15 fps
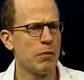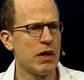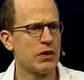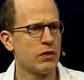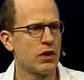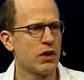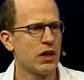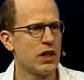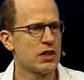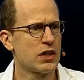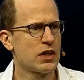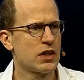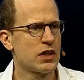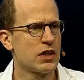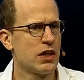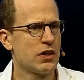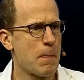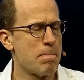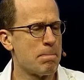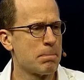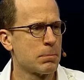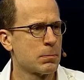regulation, uh,
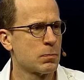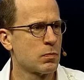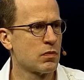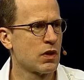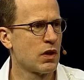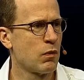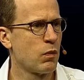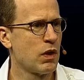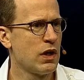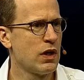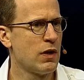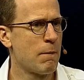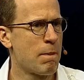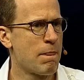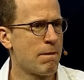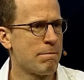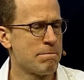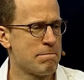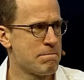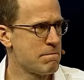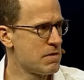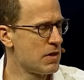we
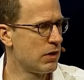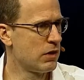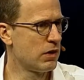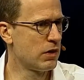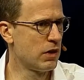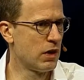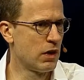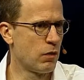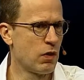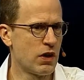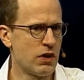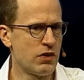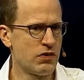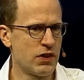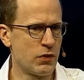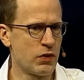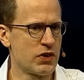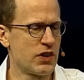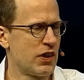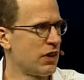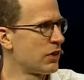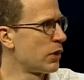want to distinguish the
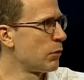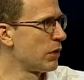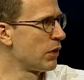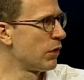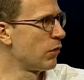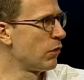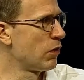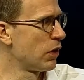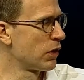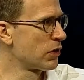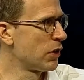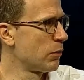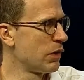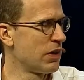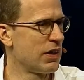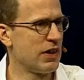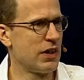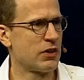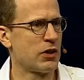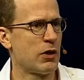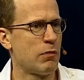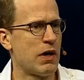near term and the long term. In the near
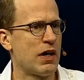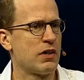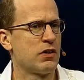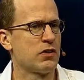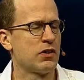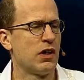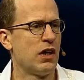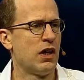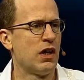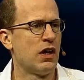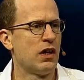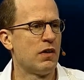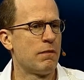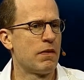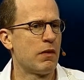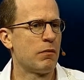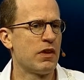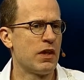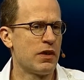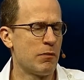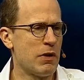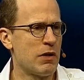term, I don't, I mean, that,
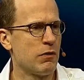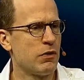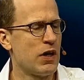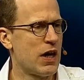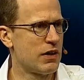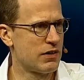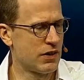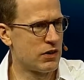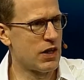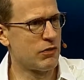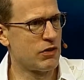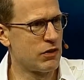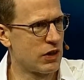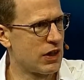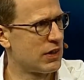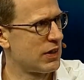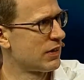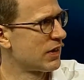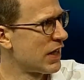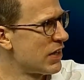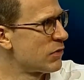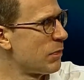that might, yeah, I think you have to look at it
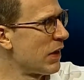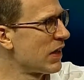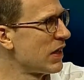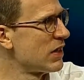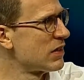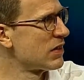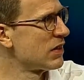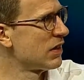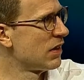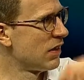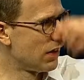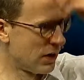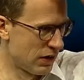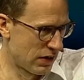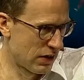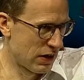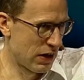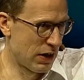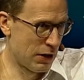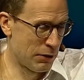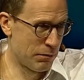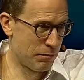case by case.
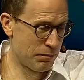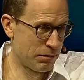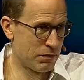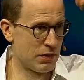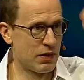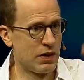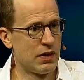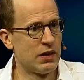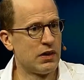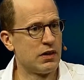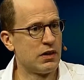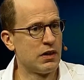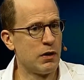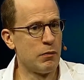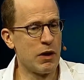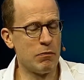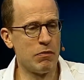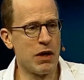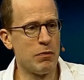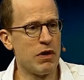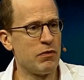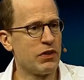Um, you know,
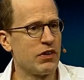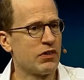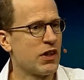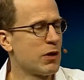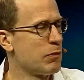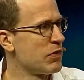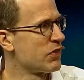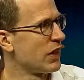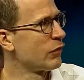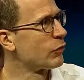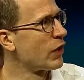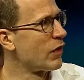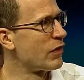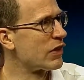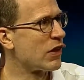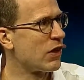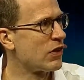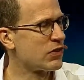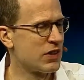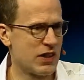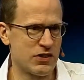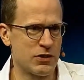maybe if there's going to be self-driving cars,
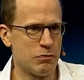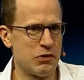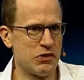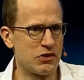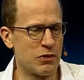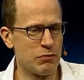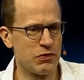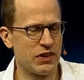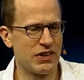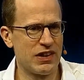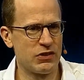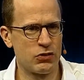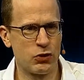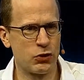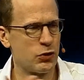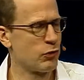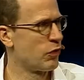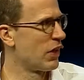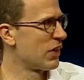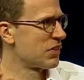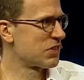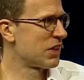there has to be something that
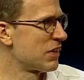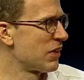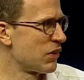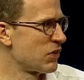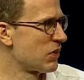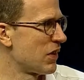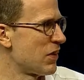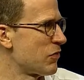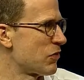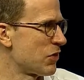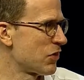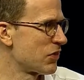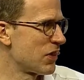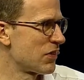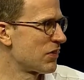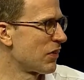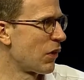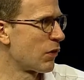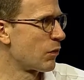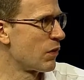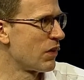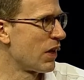certifies that safe, just as there are
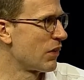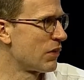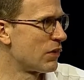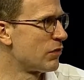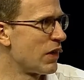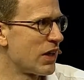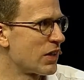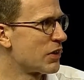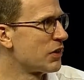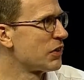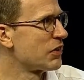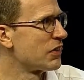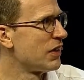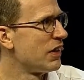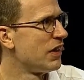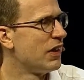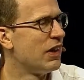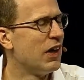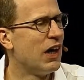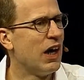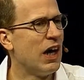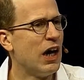with other vehicles.
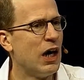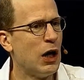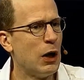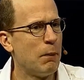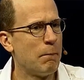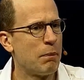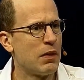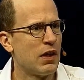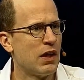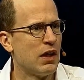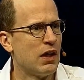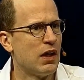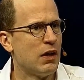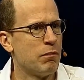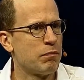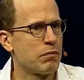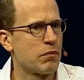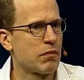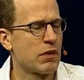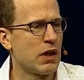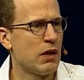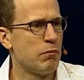Um,
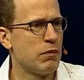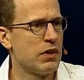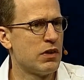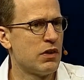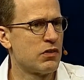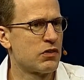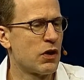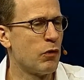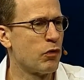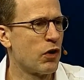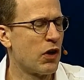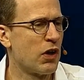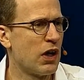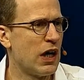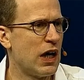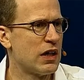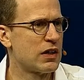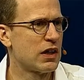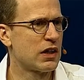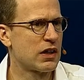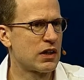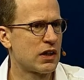I mean, so far, I
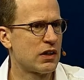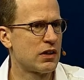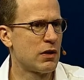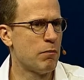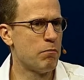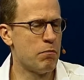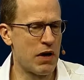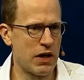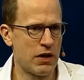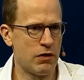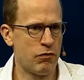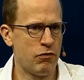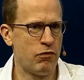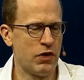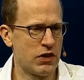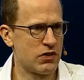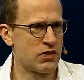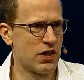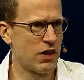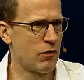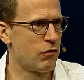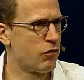think the benefits
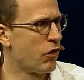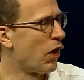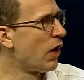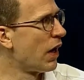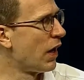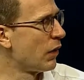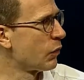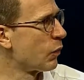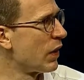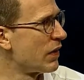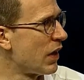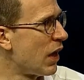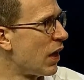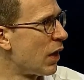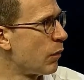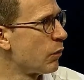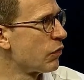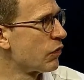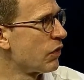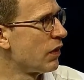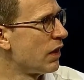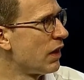have far outweighed the harms.
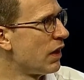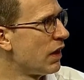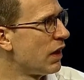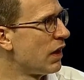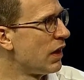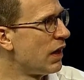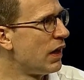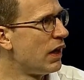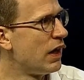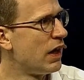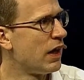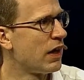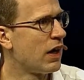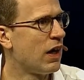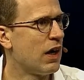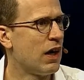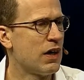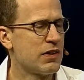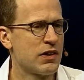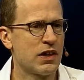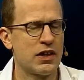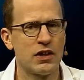Uh, and I
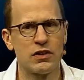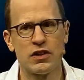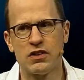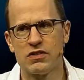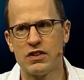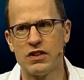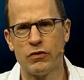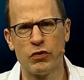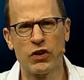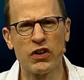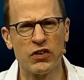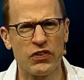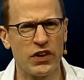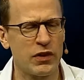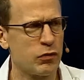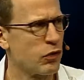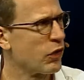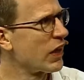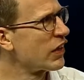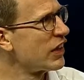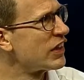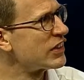think it, it's a difficult thing for
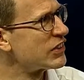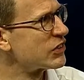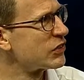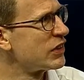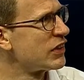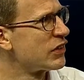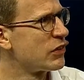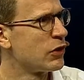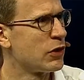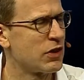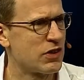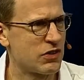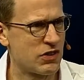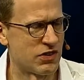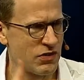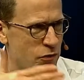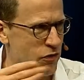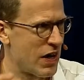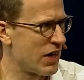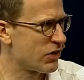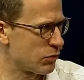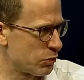regulators really to do because it's a
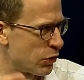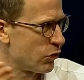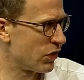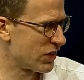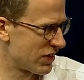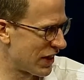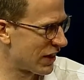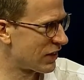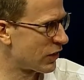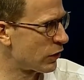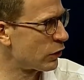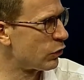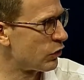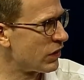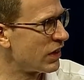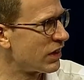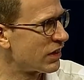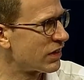fast-moving technical field.